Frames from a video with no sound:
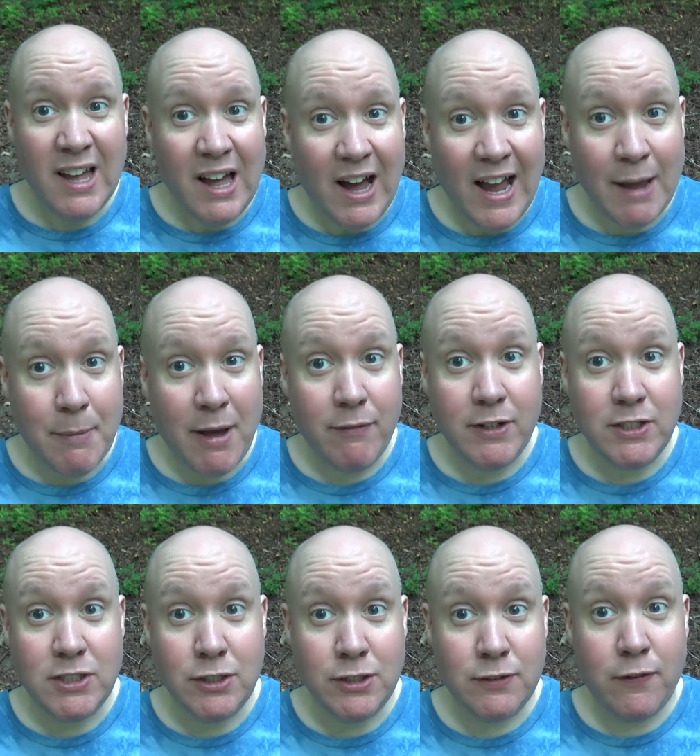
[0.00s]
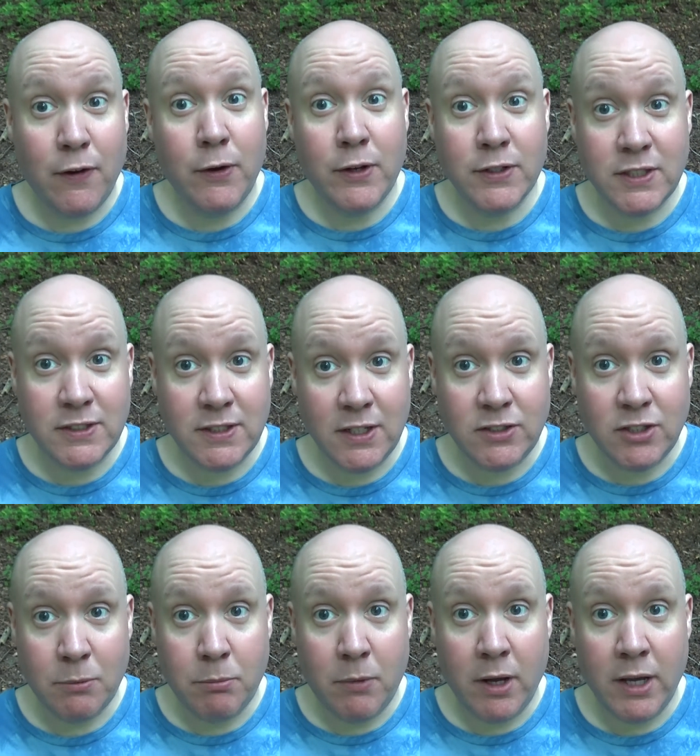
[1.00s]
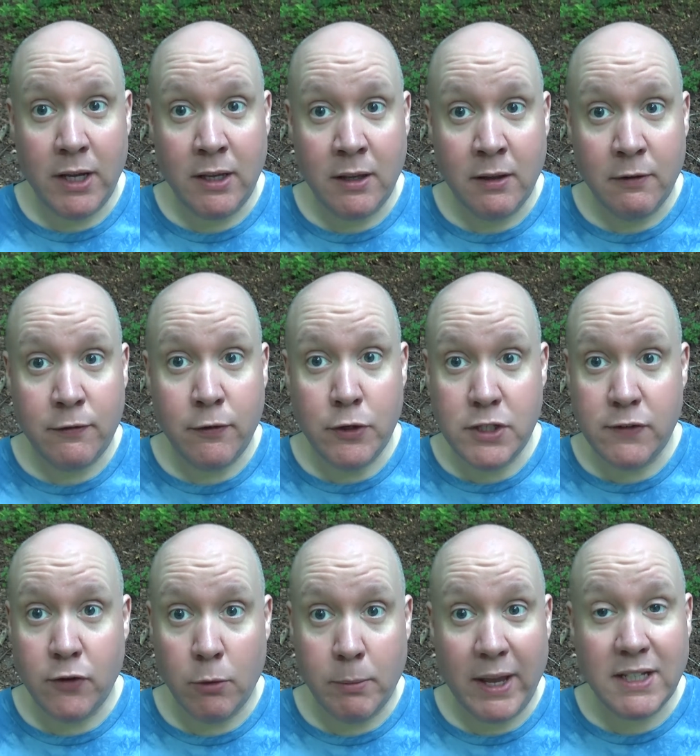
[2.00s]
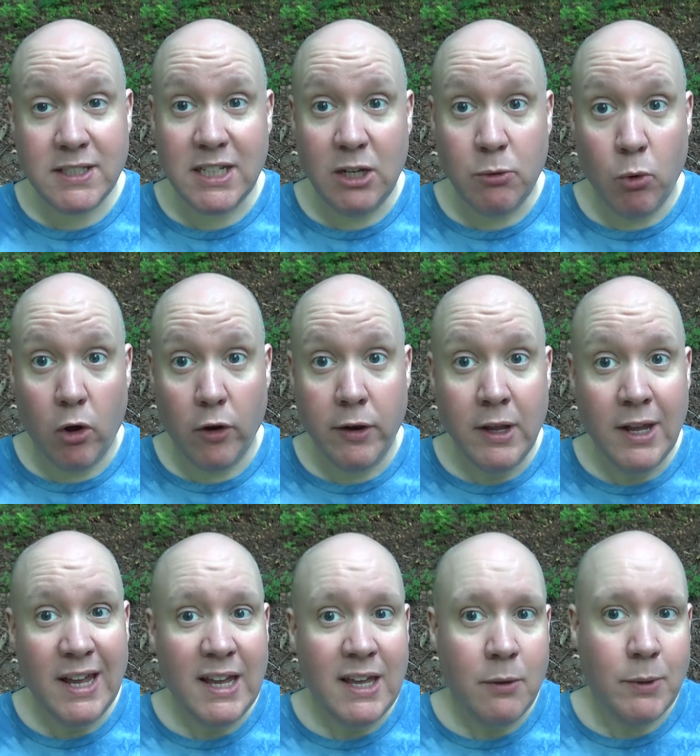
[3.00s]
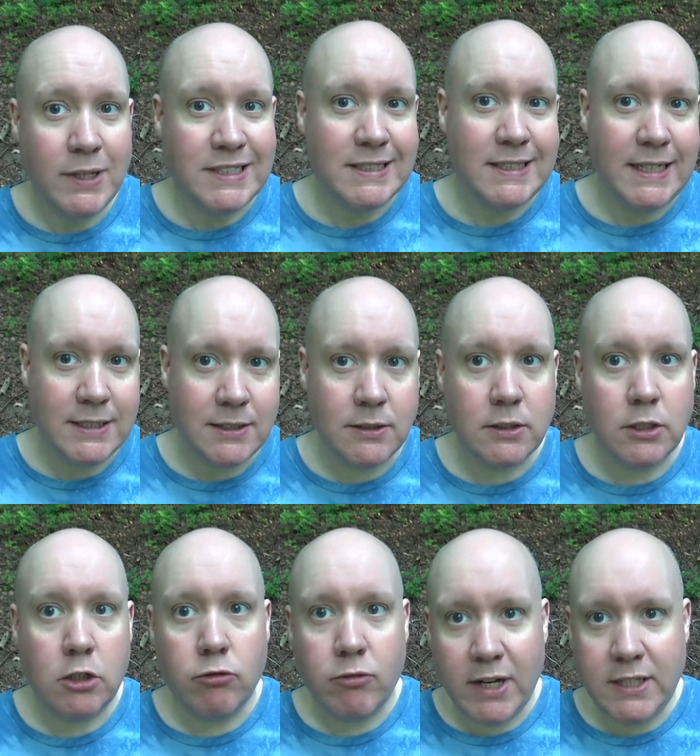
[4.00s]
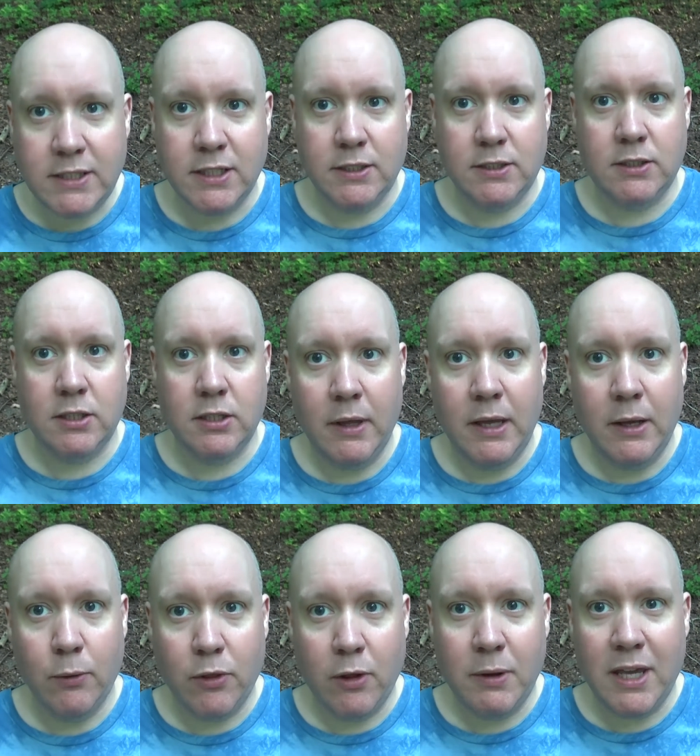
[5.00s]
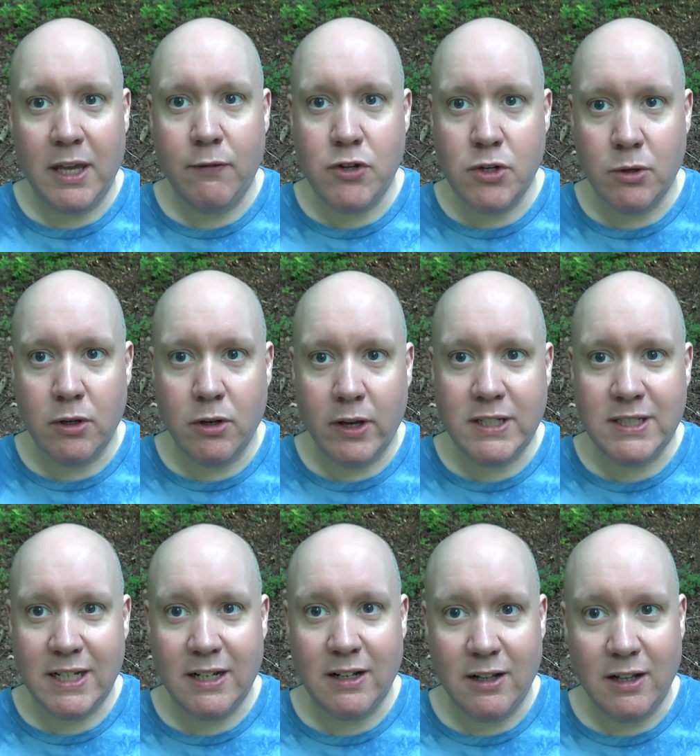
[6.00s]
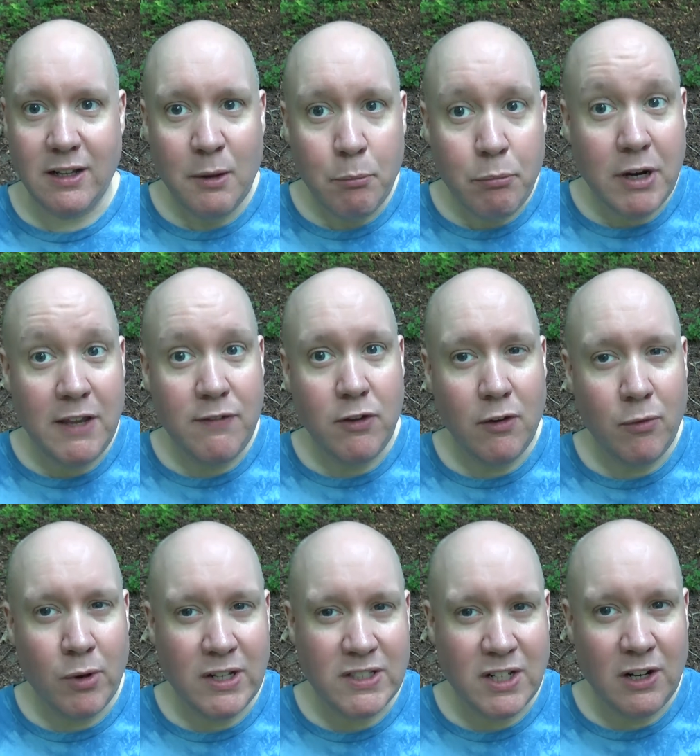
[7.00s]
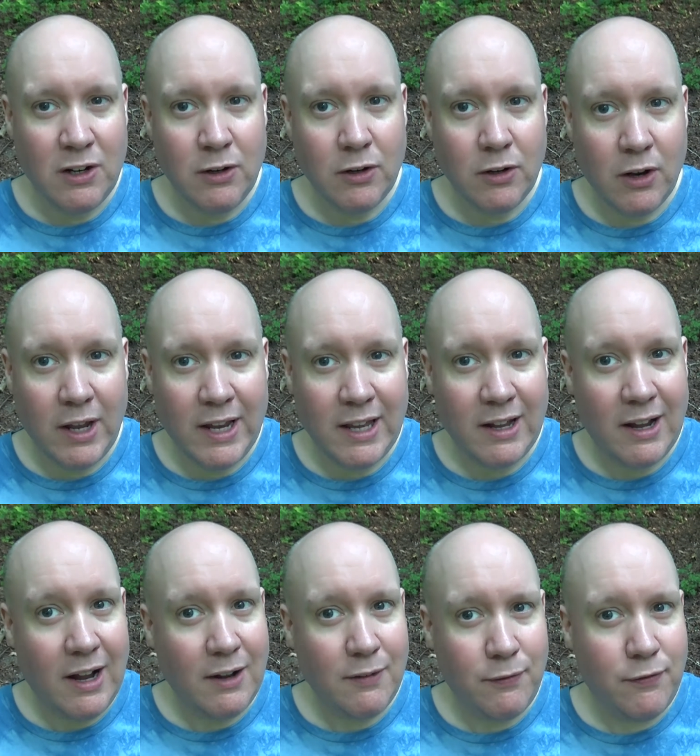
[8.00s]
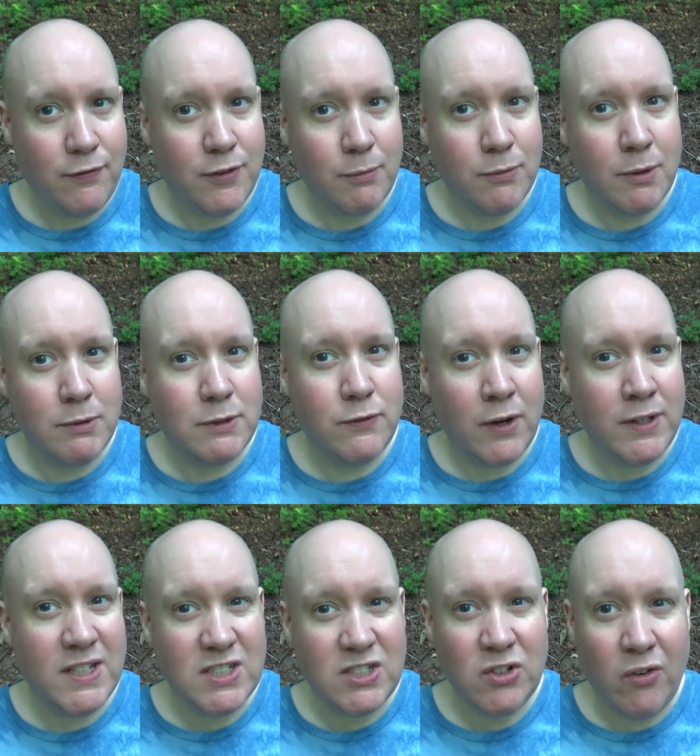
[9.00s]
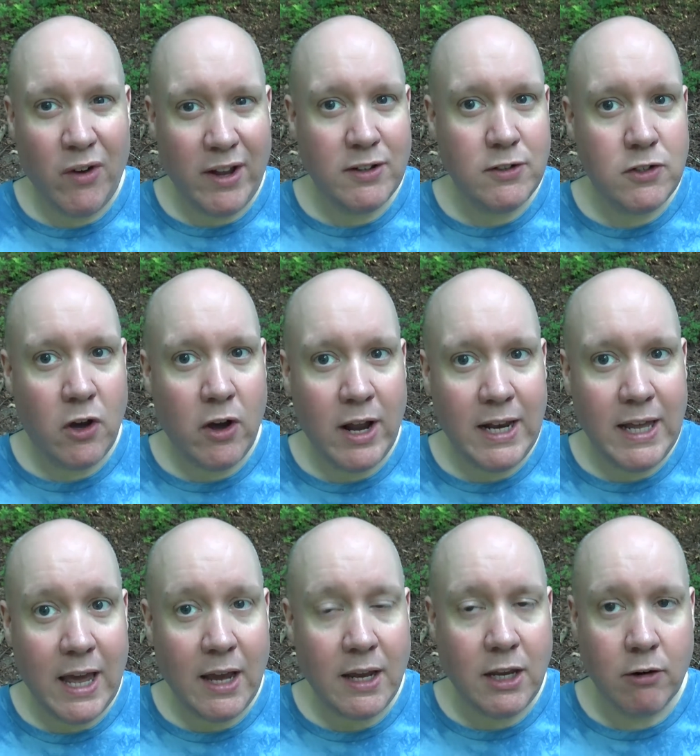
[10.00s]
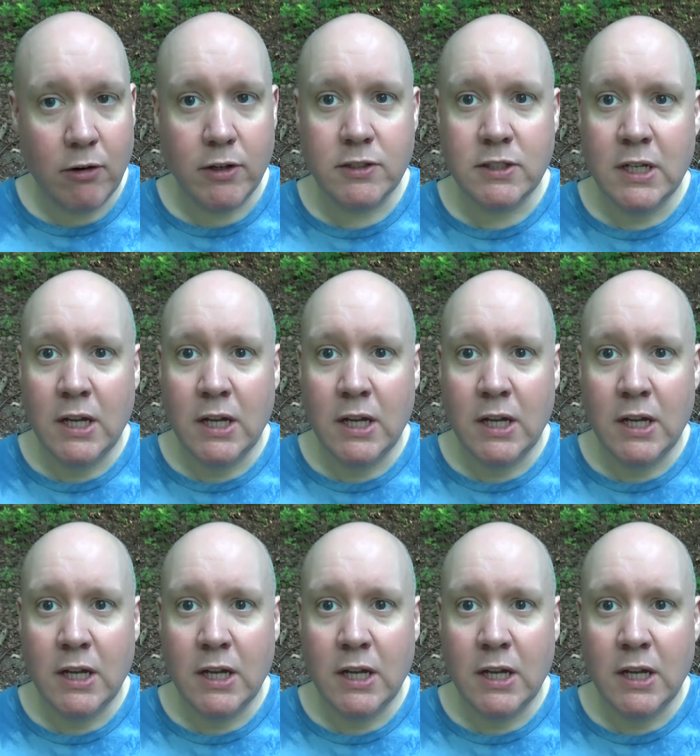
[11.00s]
I am having to use focus assist on my Fujifilm X-T1, which isn't the greatest. Although it gives you a nice little preview of what it's going to look like, I sometimes find it's not entirely accurate.